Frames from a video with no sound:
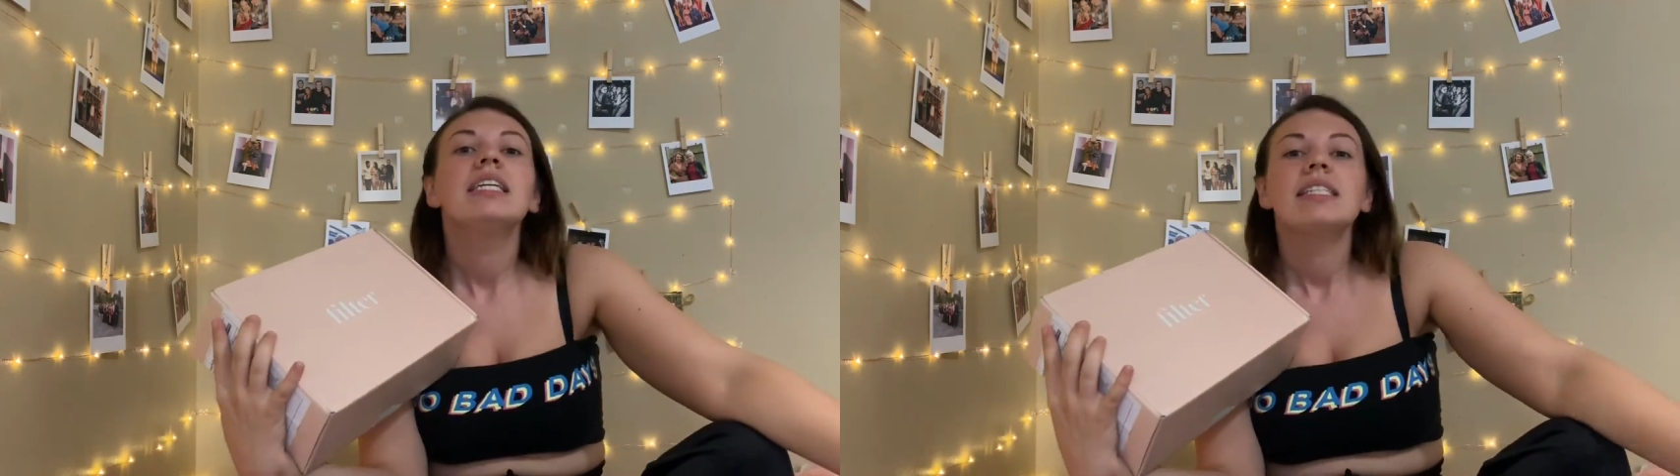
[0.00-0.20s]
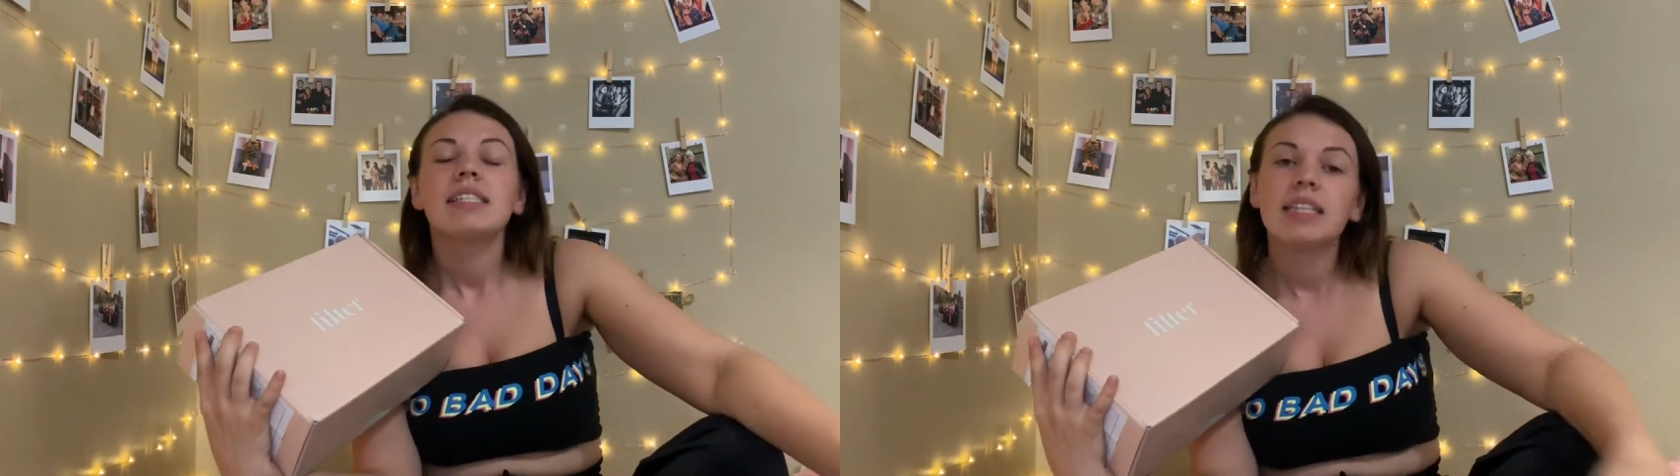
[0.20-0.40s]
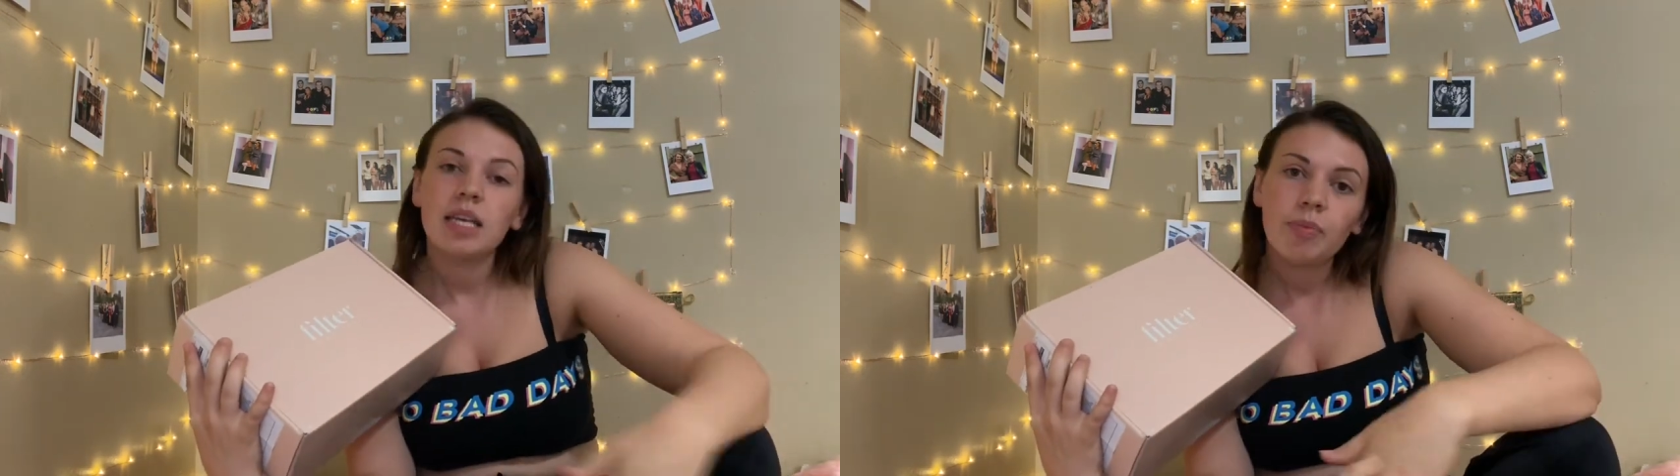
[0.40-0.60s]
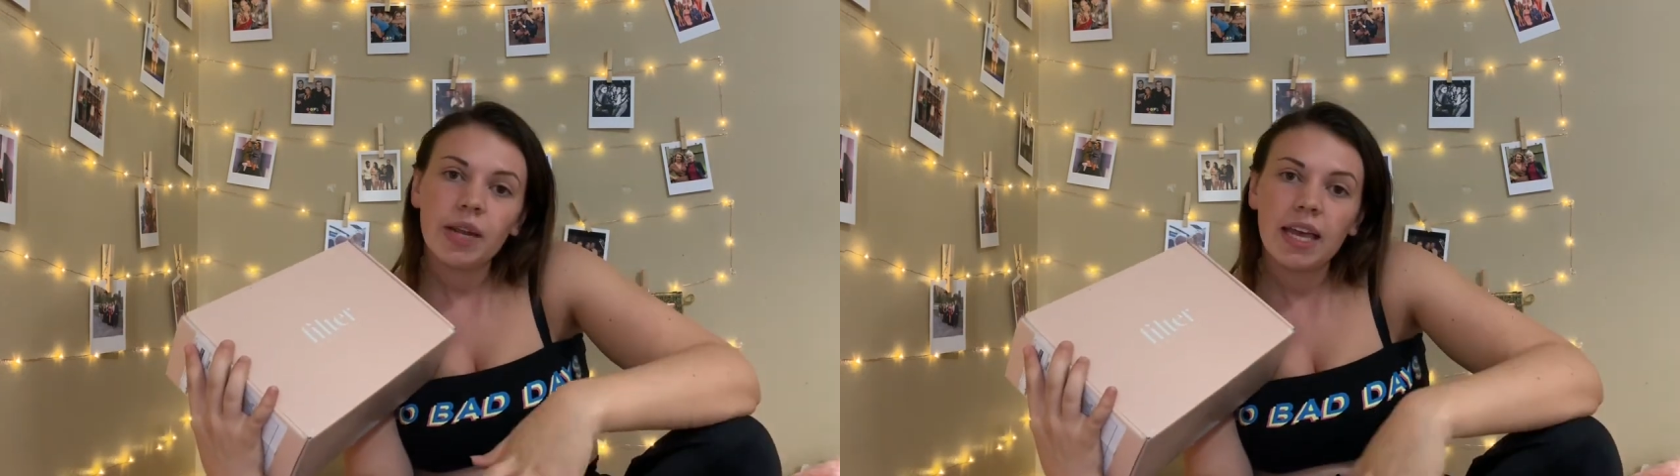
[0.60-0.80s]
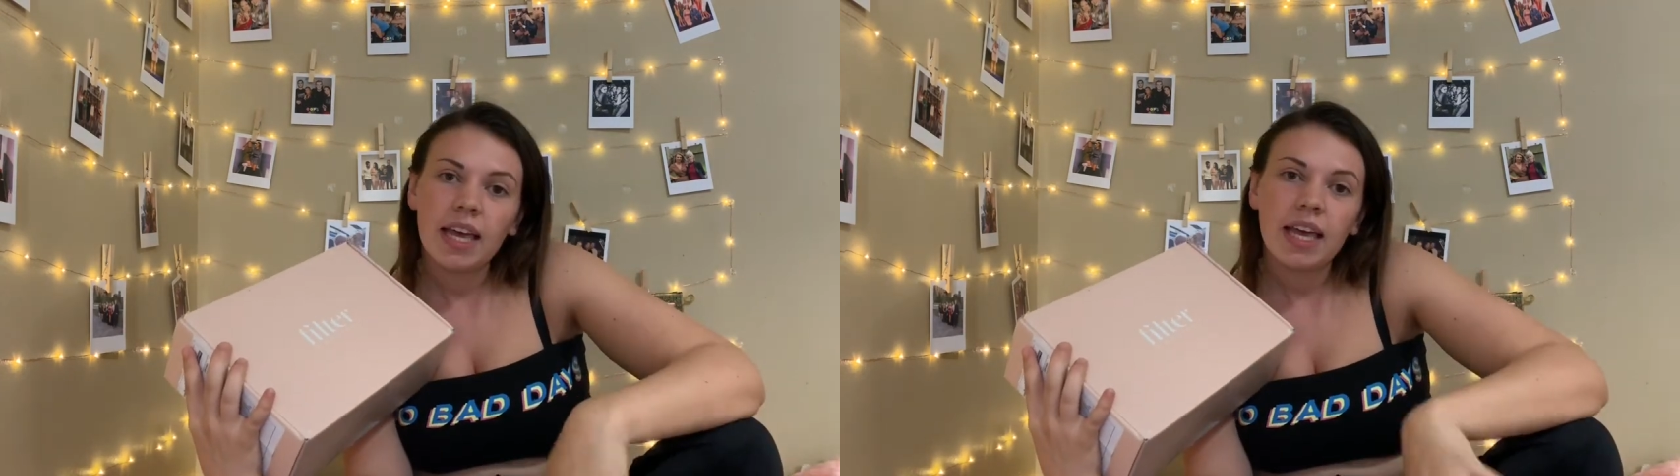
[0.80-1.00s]
sleep
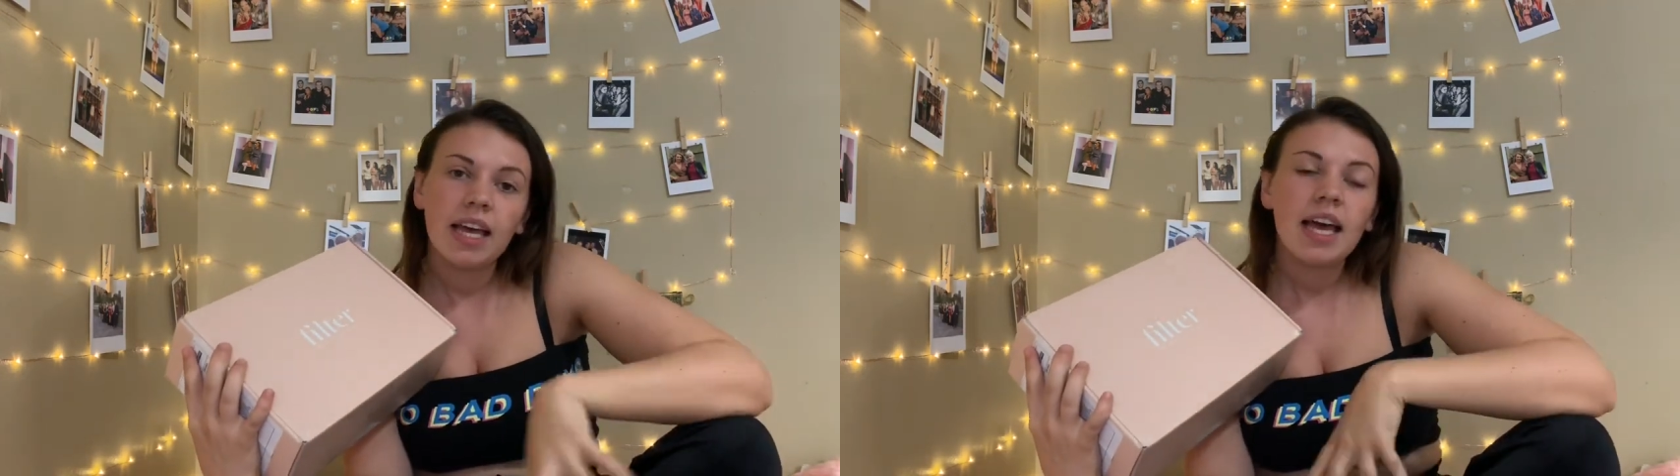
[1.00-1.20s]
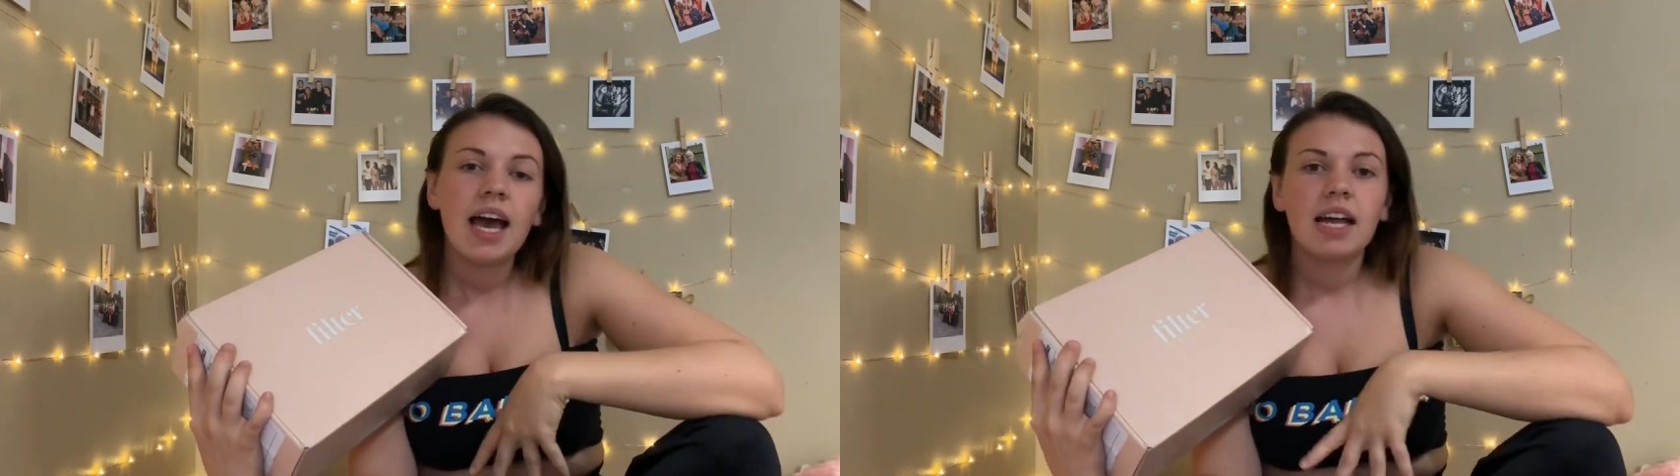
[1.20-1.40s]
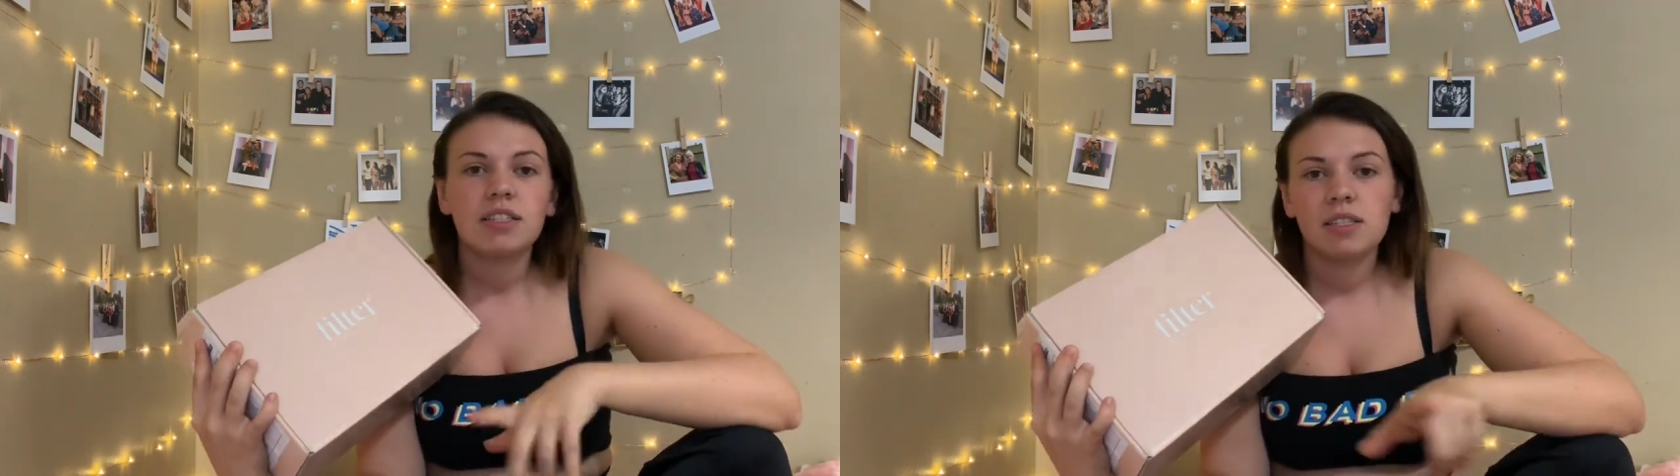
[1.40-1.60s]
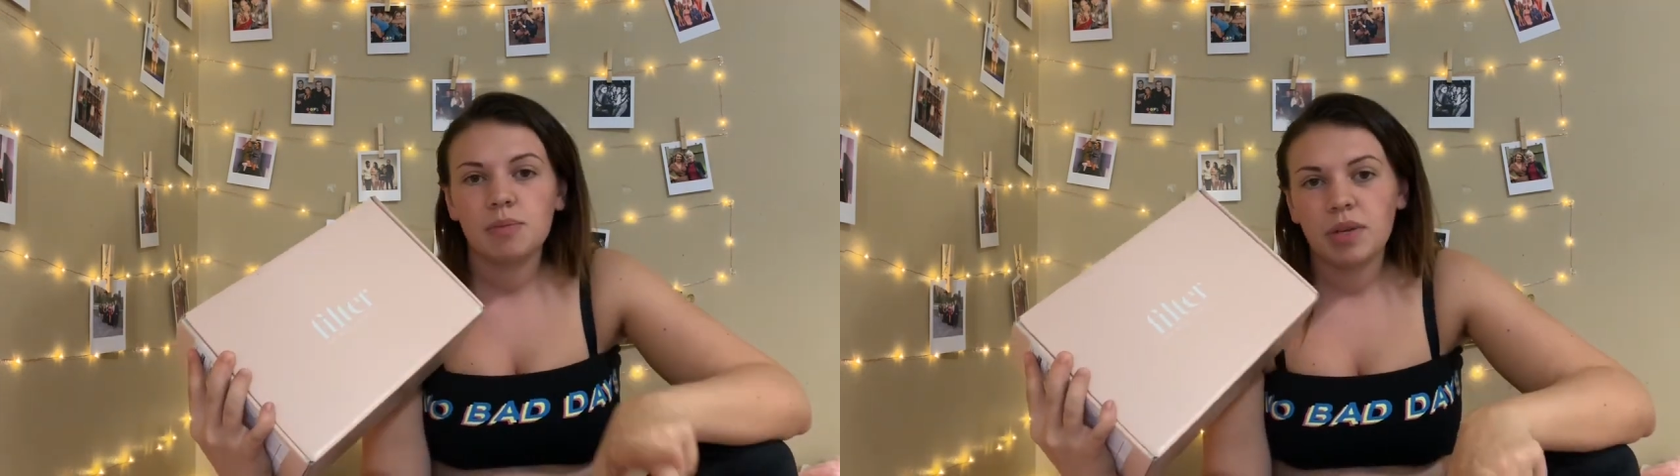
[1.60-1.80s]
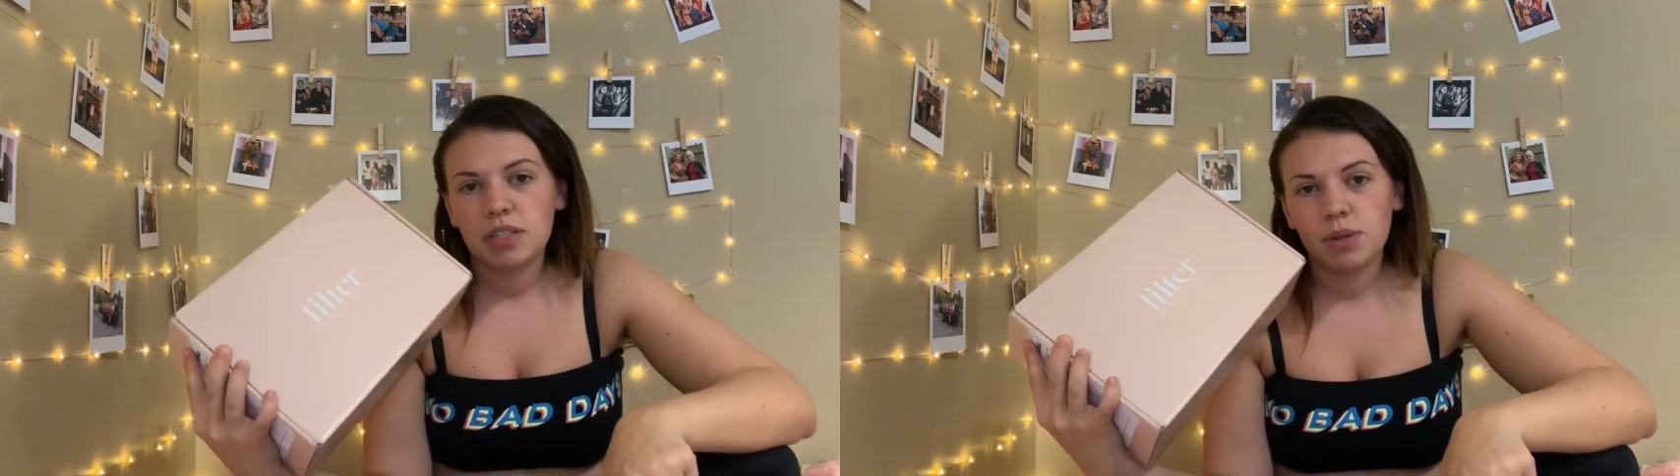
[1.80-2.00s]
in it, and to speak